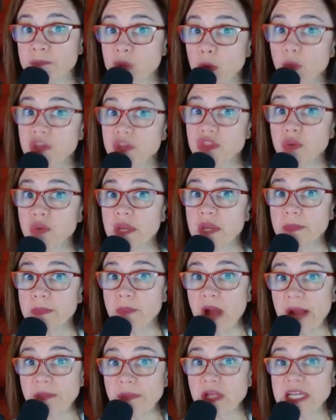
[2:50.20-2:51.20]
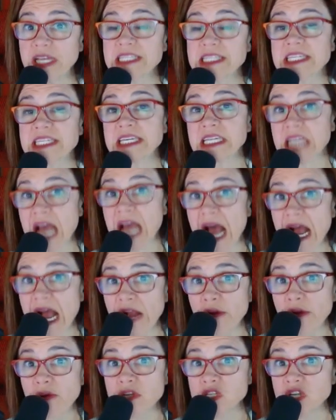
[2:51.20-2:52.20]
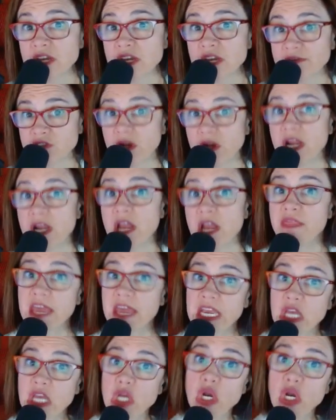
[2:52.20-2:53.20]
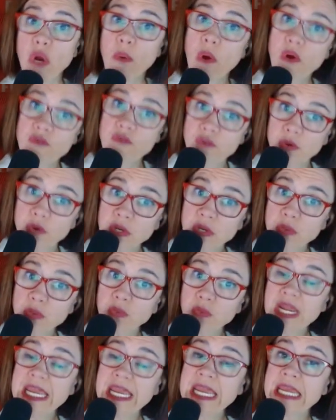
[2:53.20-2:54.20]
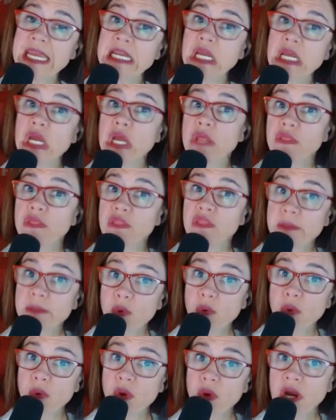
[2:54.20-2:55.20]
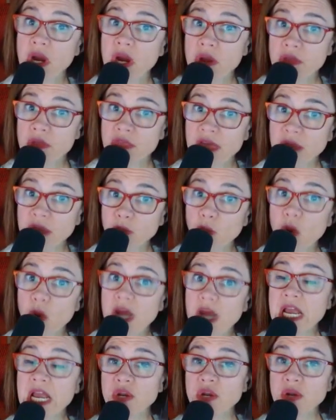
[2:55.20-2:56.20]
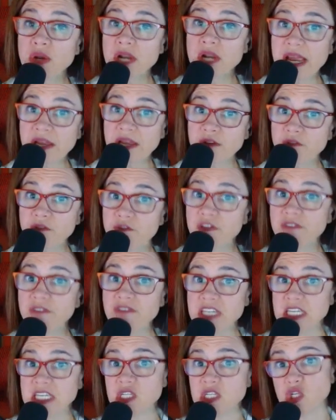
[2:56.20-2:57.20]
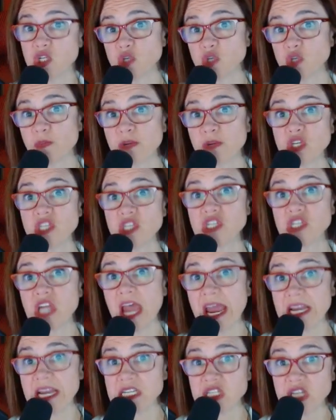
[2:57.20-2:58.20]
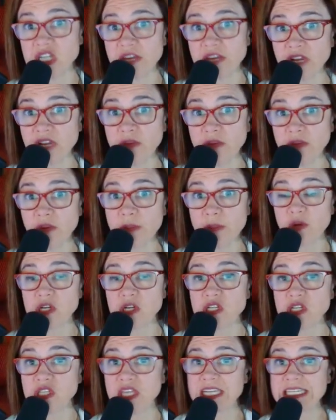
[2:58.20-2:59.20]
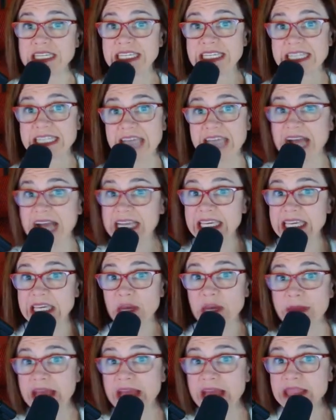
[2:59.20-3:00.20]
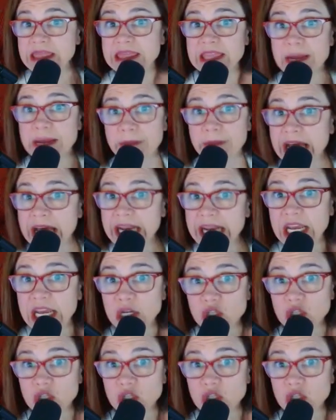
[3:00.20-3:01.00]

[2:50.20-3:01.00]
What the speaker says: what the Republicans in Congress have done. They can go over and read the more than 150 suspicious activity reports that document the money